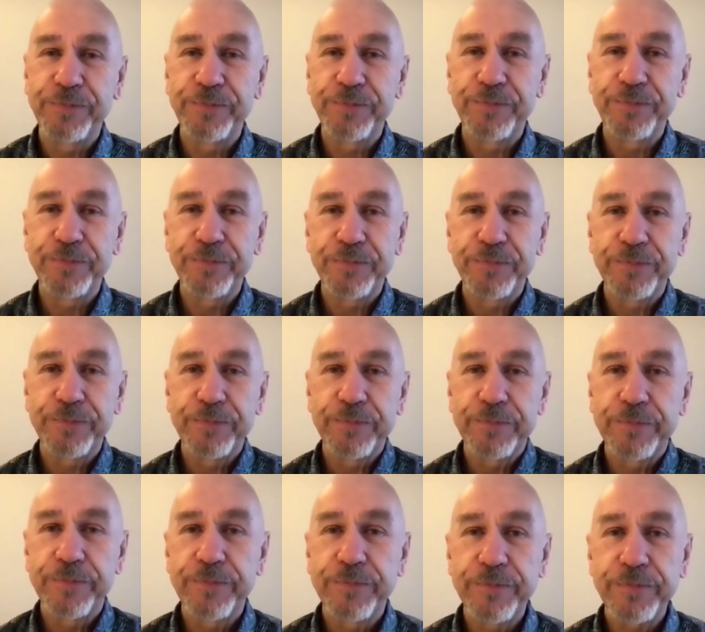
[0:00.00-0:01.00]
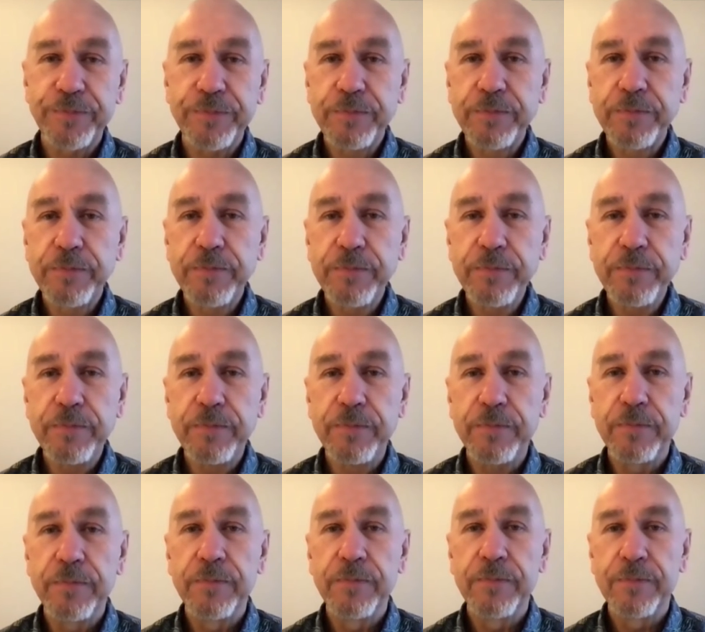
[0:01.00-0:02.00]

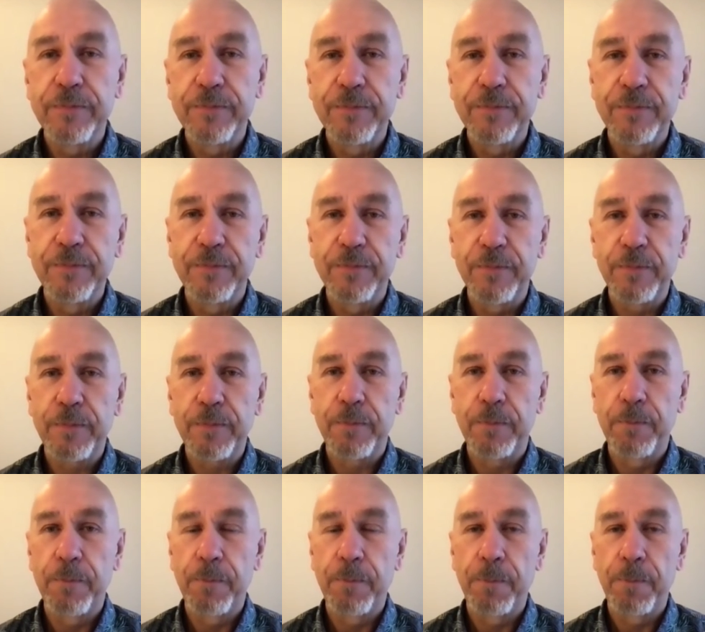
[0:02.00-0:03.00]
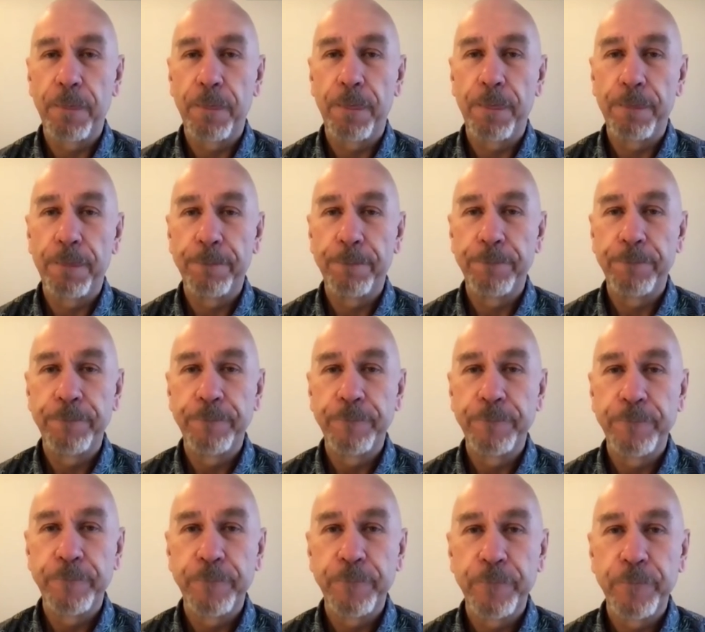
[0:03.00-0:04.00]

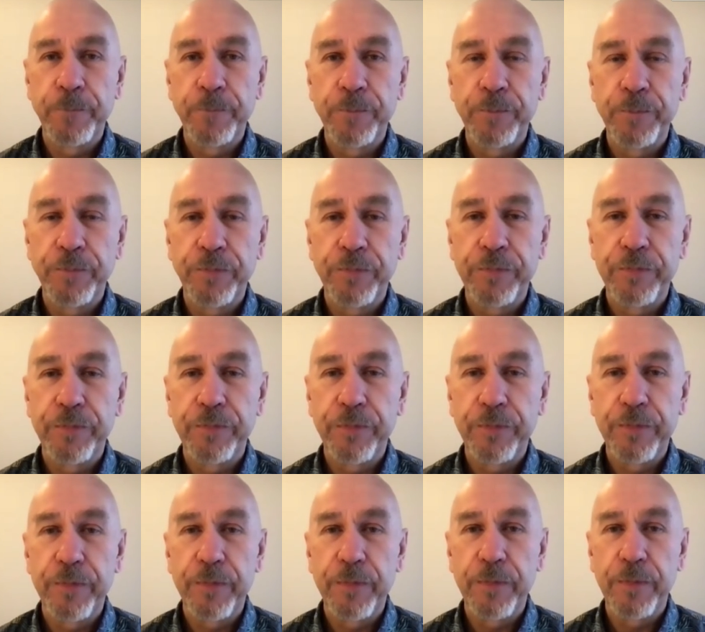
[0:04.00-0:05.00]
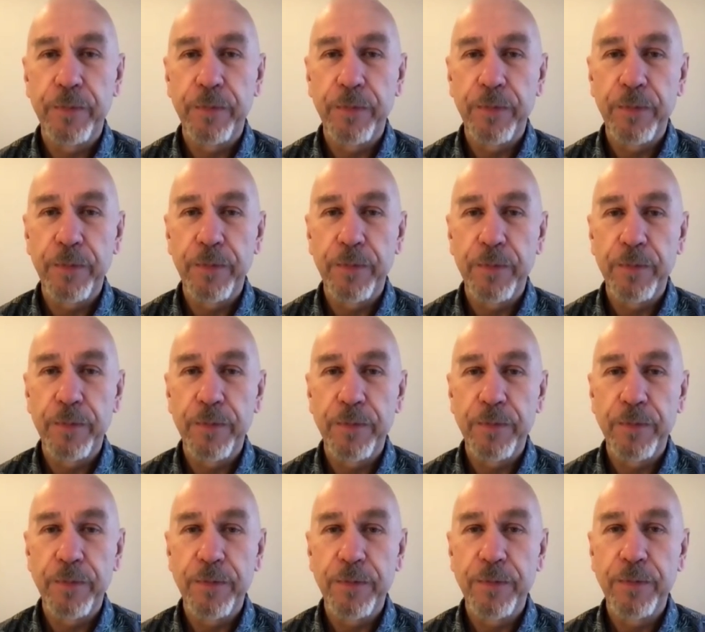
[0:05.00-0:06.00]

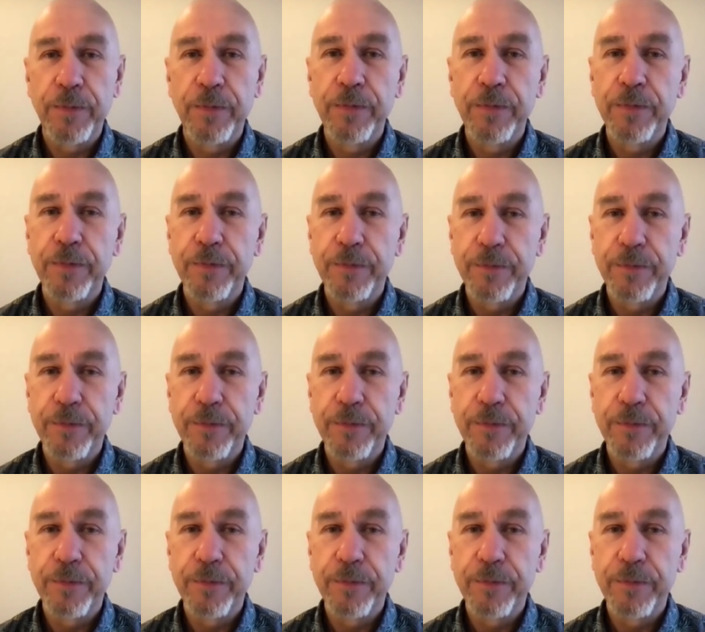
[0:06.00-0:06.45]
(silent)